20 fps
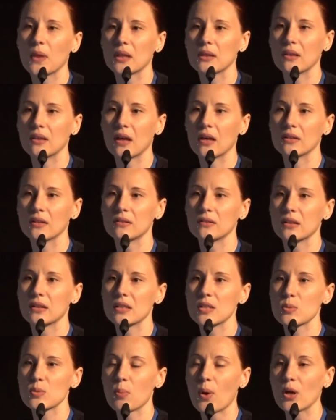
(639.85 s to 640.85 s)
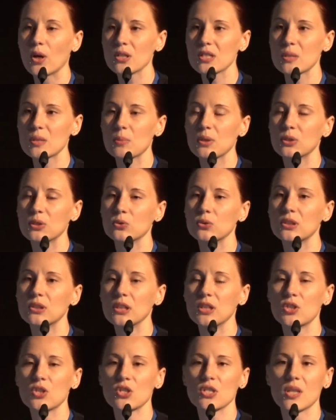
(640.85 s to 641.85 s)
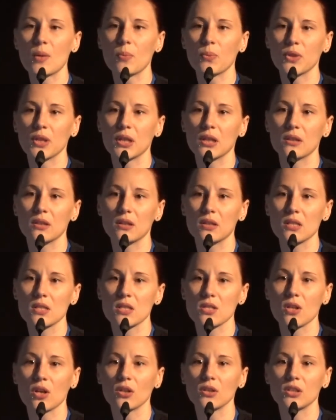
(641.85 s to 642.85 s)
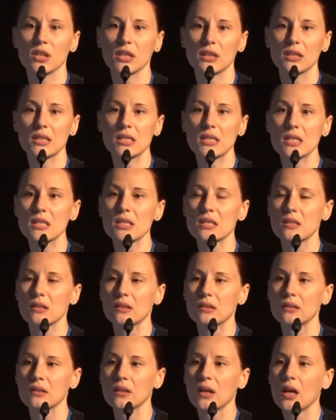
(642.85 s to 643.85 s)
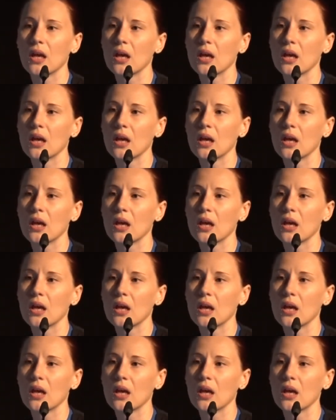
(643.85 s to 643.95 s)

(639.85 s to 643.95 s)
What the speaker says: that is possible to teach something that it's not yet existent.